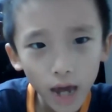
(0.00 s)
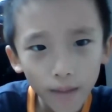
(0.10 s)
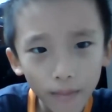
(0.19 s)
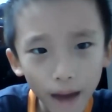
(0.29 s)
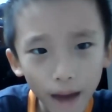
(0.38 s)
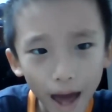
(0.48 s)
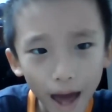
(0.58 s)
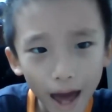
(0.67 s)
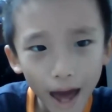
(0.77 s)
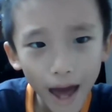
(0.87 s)
and
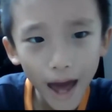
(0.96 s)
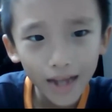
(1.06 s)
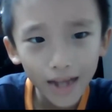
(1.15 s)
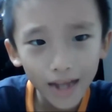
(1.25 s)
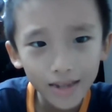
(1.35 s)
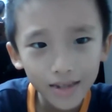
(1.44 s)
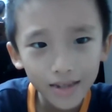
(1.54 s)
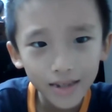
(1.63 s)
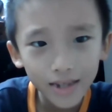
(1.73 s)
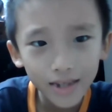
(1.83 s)
some are not
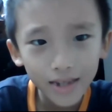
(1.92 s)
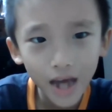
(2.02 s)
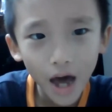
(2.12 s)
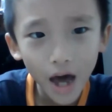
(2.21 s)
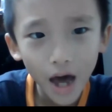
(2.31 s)
tame.